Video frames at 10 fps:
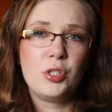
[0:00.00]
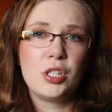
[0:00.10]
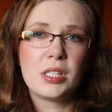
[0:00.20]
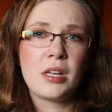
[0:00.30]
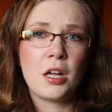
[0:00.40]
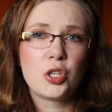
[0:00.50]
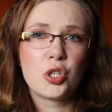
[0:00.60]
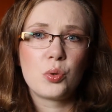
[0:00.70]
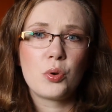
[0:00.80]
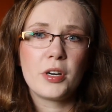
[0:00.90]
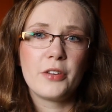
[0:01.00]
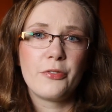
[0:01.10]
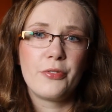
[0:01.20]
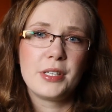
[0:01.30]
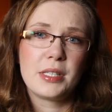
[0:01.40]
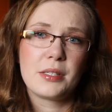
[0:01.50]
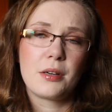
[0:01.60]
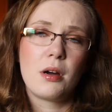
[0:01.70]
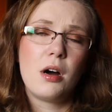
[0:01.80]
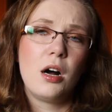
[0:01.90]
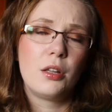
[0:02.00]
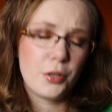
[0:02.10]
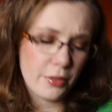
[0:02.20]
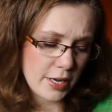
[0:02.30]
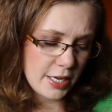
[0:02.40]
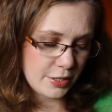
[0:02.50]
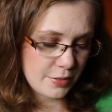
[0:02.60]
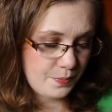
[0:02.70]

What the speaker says: just not sure if this is a color that...